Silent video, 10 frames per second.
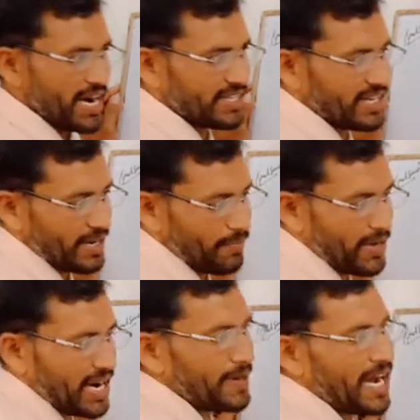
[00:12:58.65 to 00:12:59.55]
the number
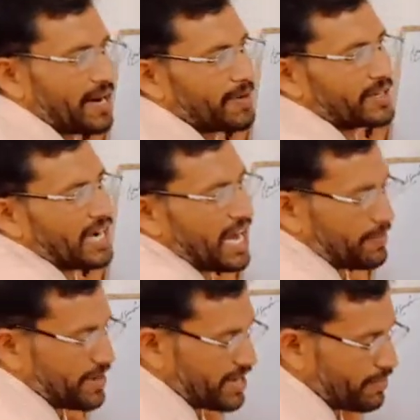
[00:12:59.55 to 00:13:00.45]
of carbon?
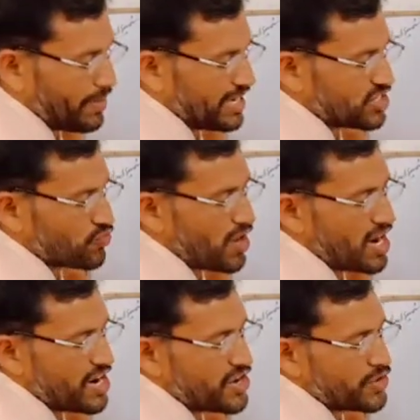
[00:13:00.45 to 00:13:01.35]
Carbon number is
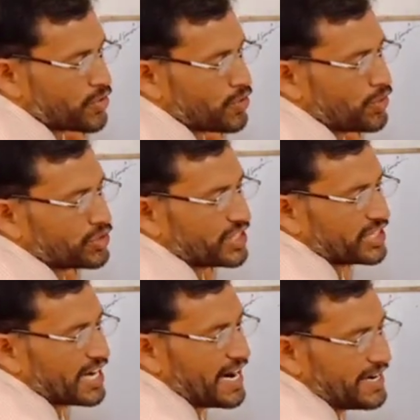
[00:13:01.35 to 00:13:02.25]
1, 2, 3
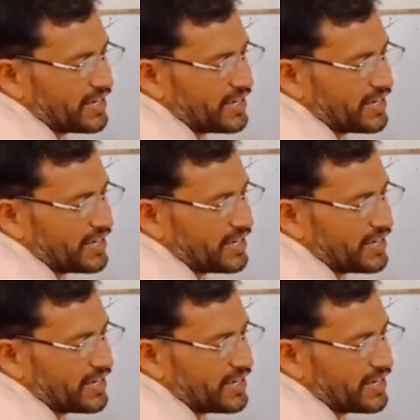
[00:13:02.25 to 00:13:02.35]
and